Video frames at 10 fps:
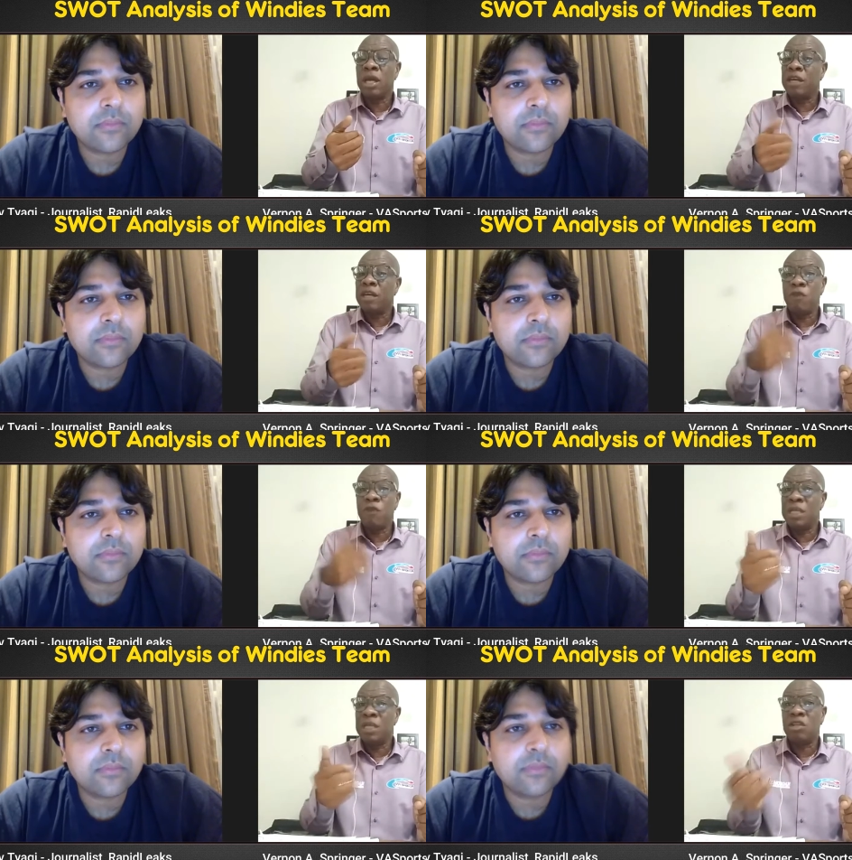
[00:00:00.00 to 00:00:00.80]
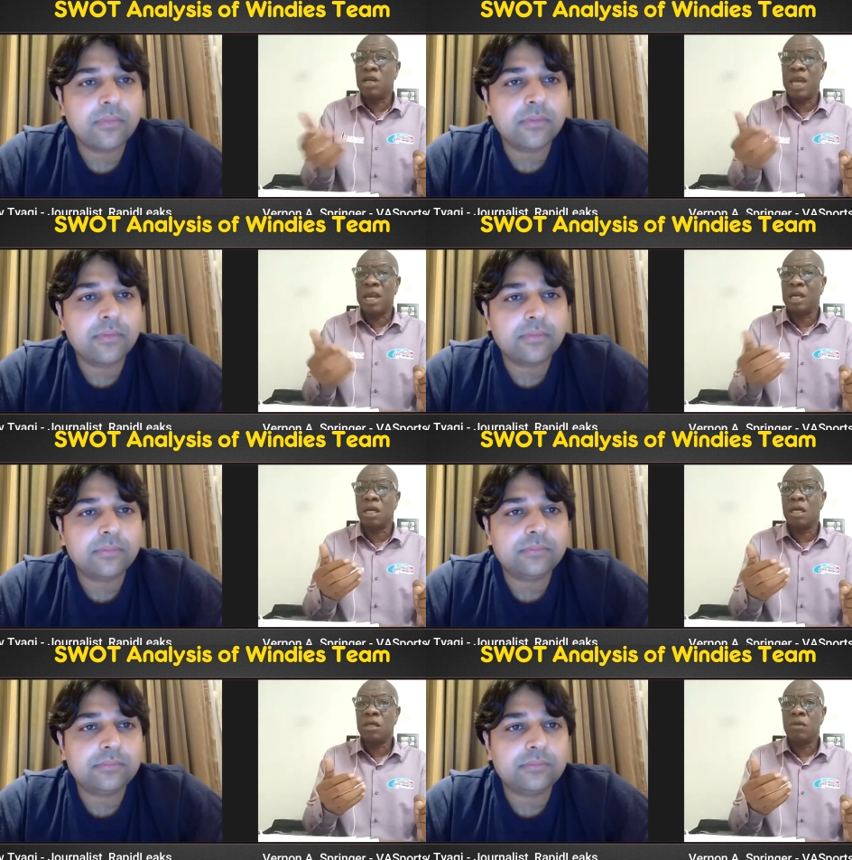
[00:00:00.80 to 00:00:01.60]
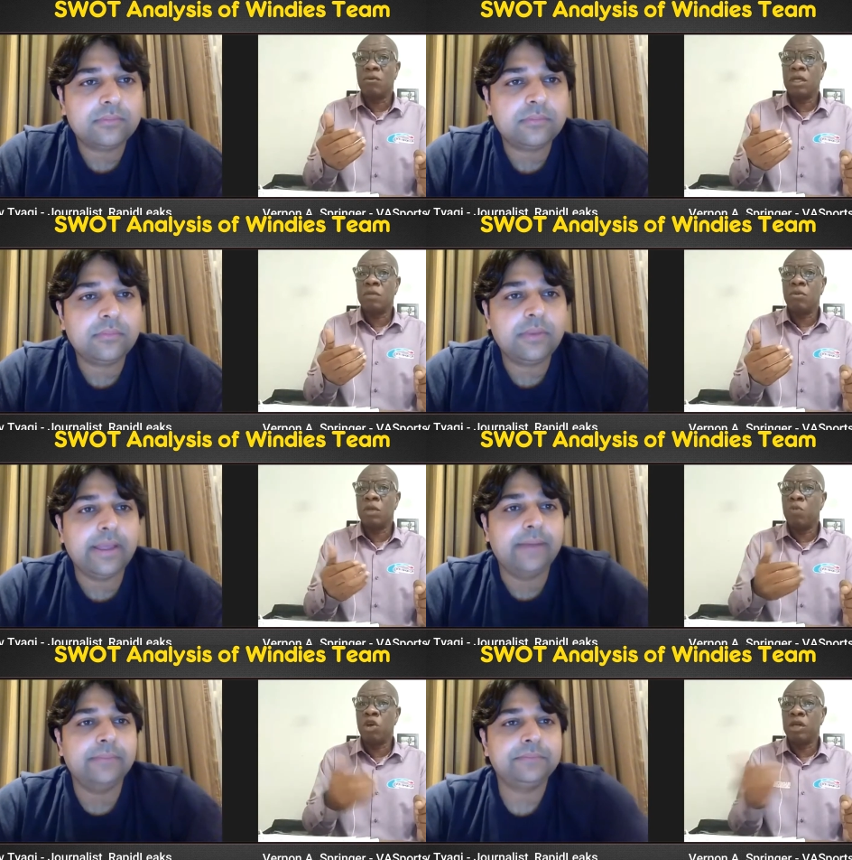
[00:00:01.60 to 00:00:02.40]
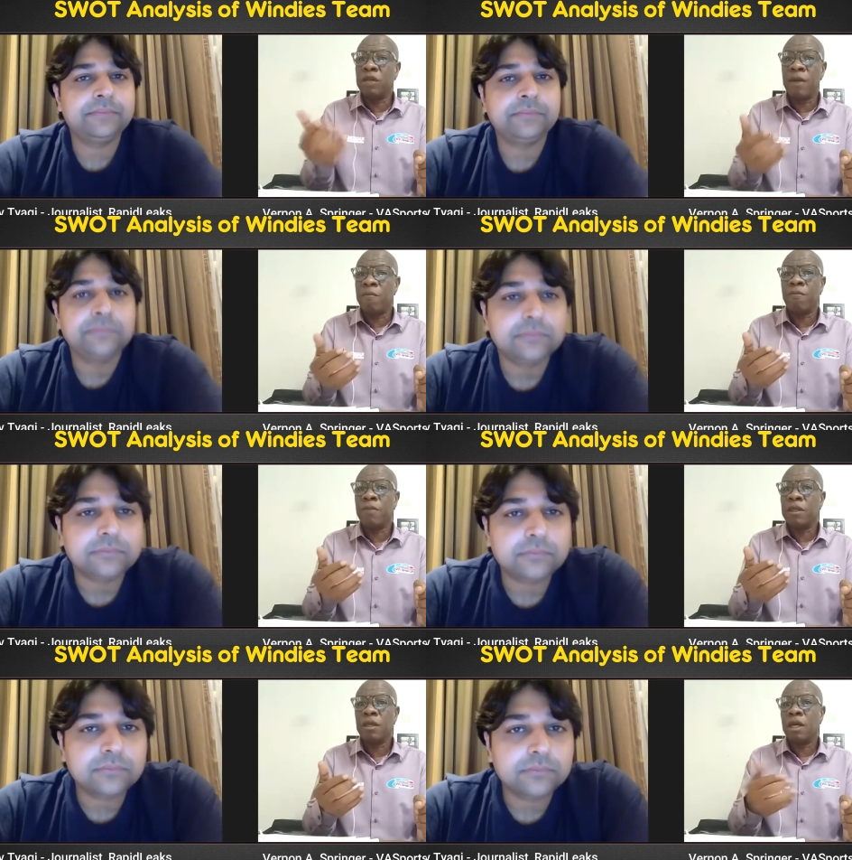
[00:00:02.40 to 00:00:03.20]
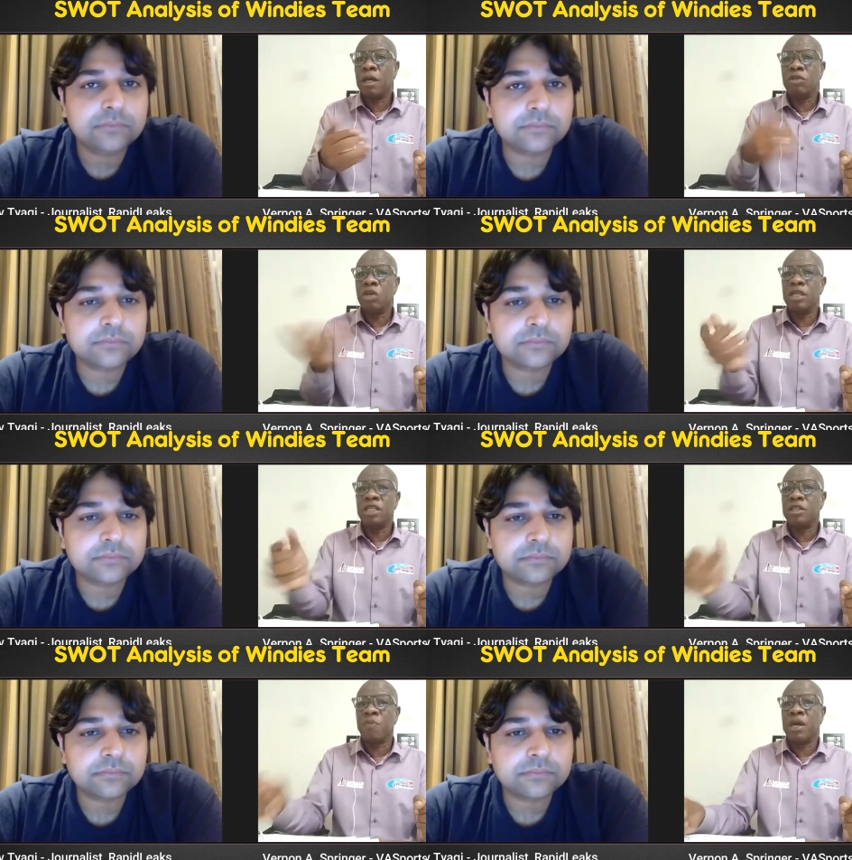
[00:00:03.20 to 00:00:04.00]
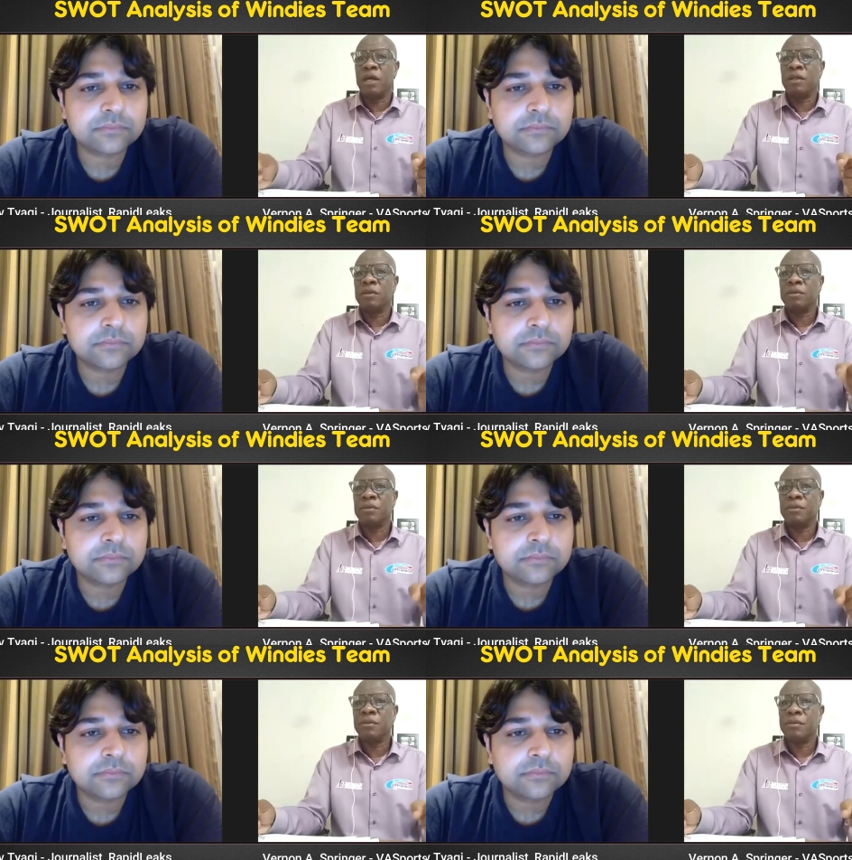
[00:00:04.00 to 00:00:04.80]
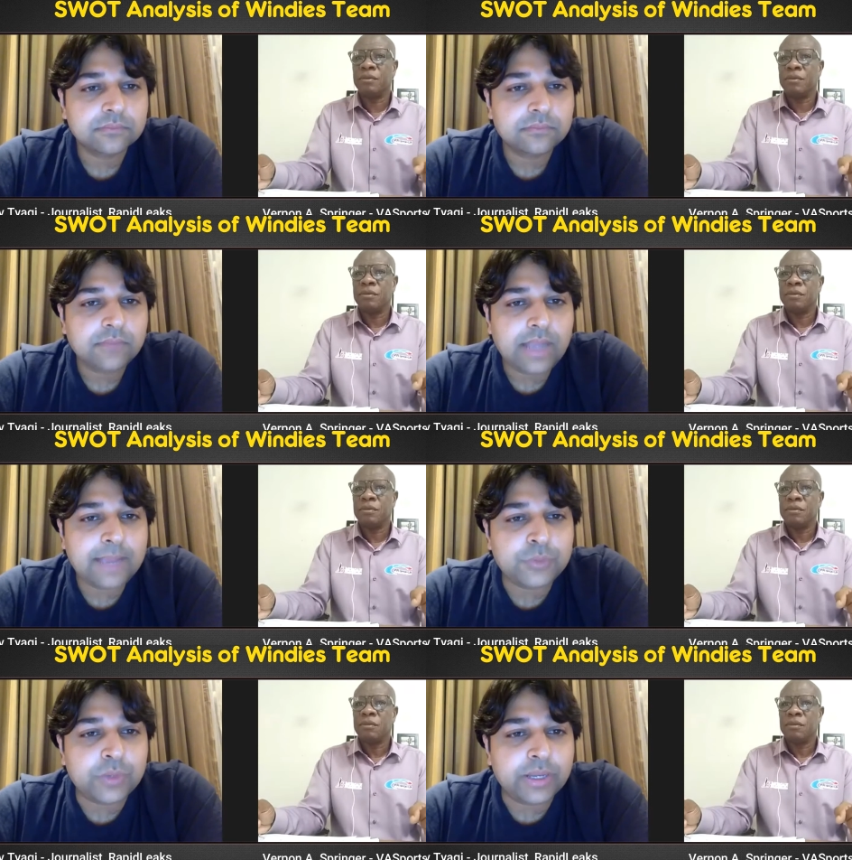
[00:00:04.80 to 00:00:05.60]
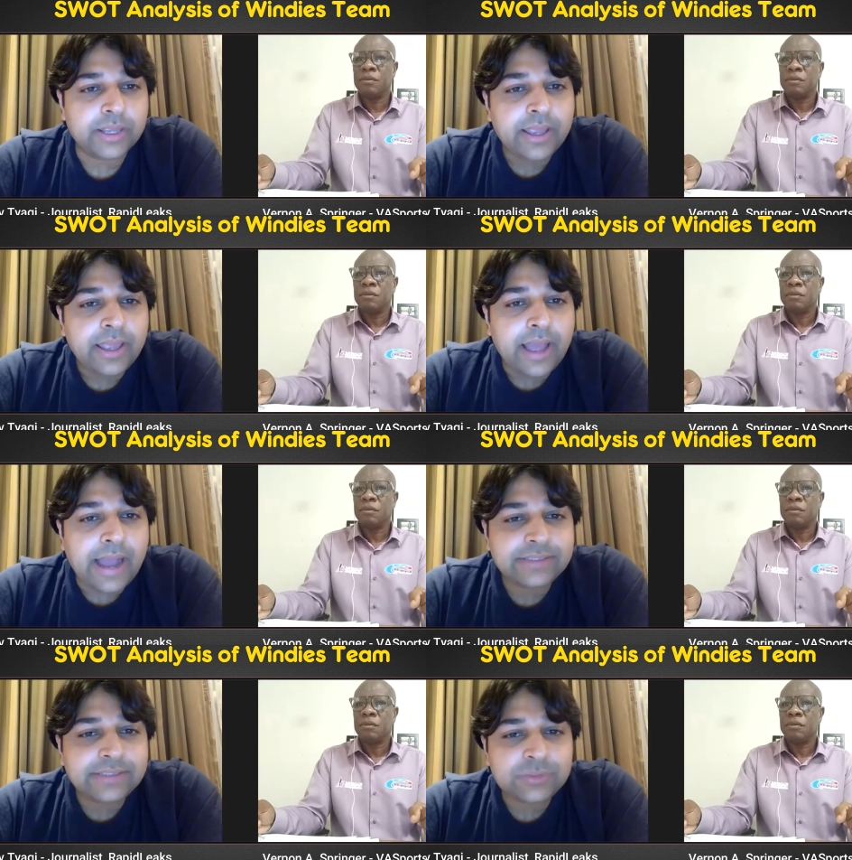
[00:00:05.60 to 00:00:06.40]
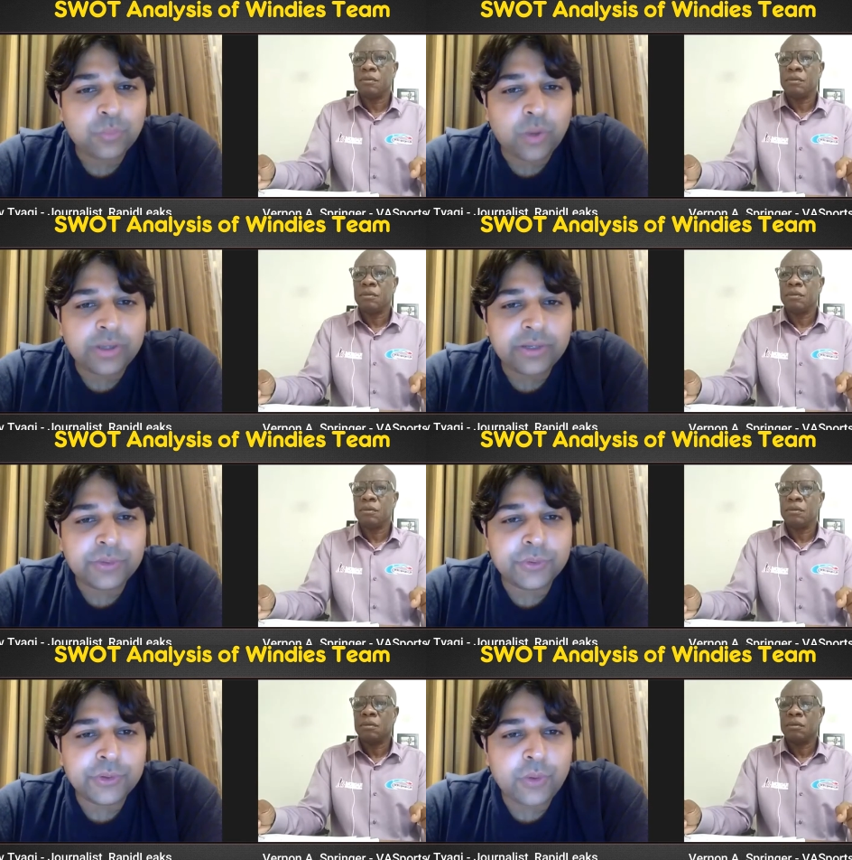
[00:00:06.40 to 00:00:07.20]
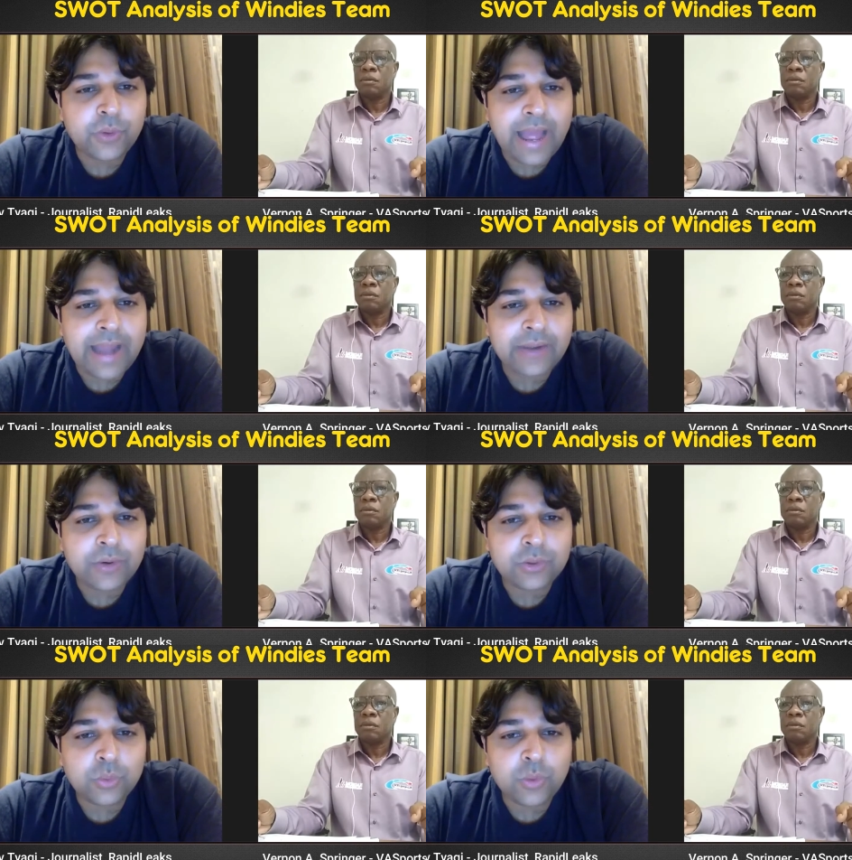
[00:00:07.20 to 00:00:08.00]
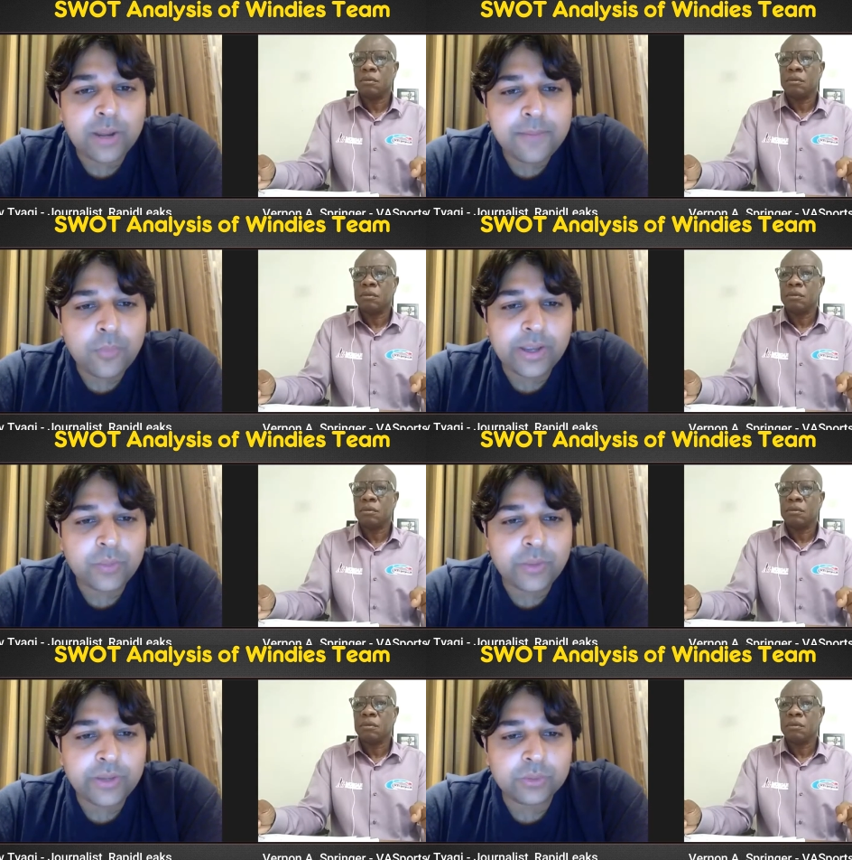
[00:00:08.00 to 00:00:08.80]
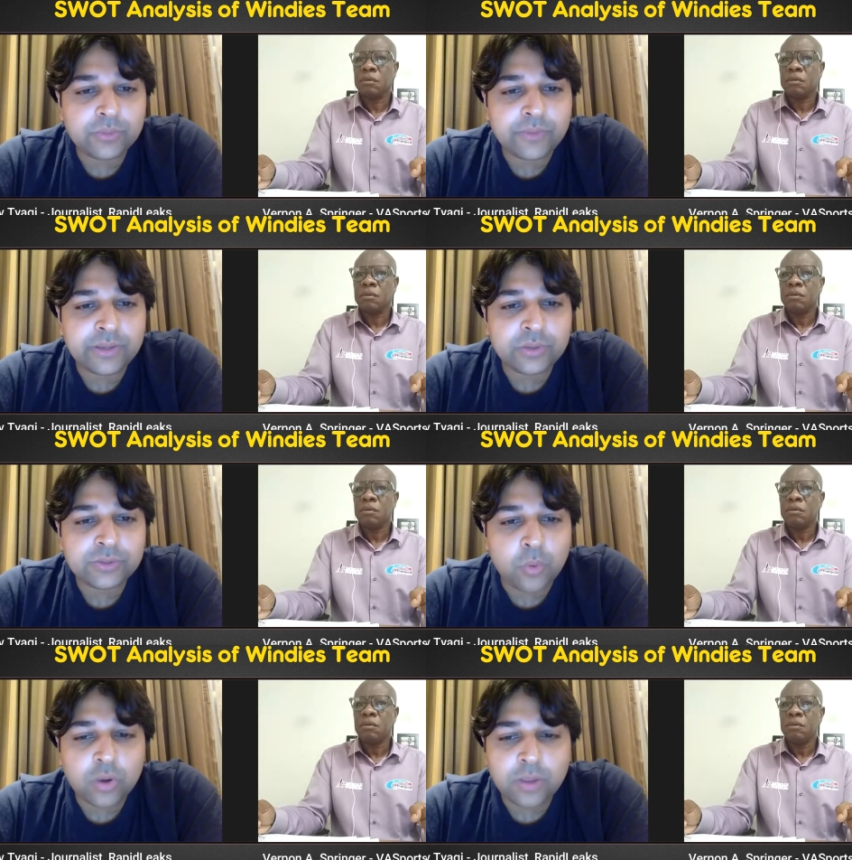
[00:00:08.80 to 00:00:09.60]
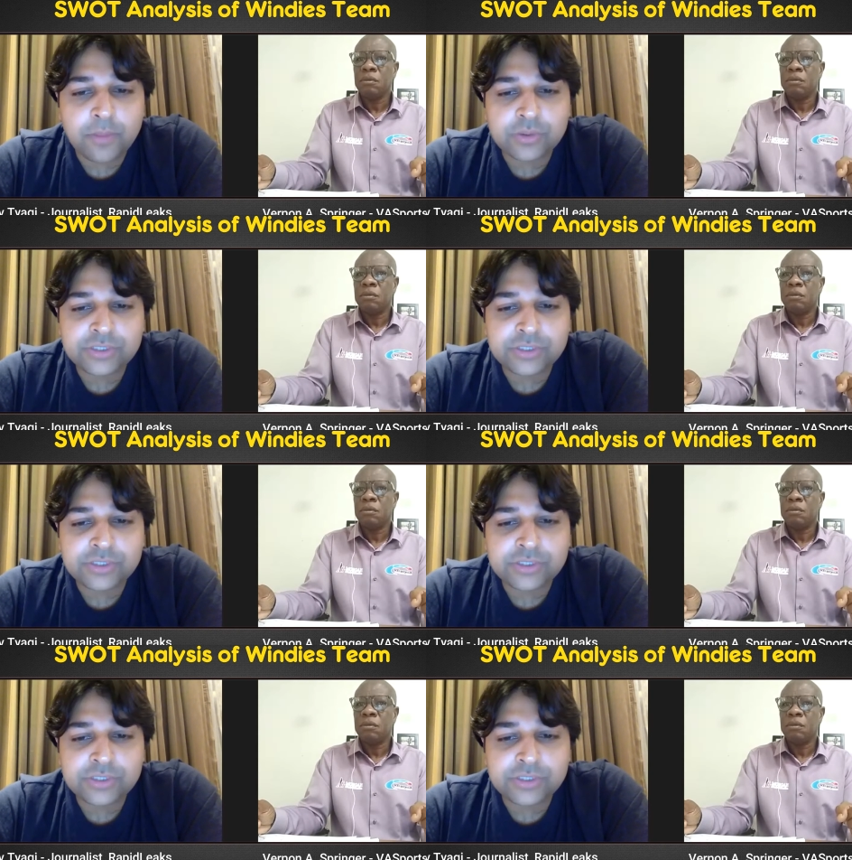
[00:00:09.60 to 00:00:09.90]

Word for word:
Speaker 1: And if you miss your length with both of them, you can disappear.
Speaker 2: Absolutely. I just wanted to, you know, add on to one point when you spoke about